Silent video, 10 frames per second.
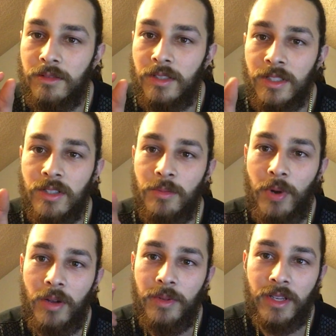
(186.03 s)
because it'll
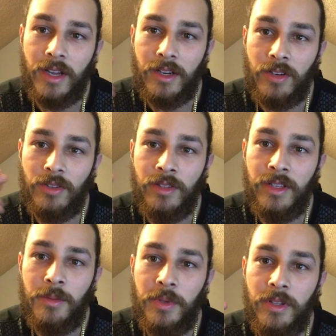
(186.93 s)
probably kind of curl
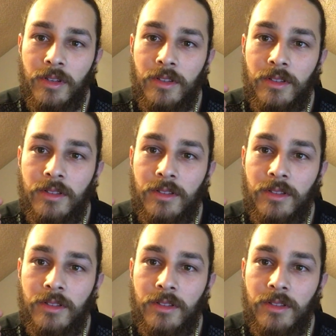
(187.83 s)
in a bit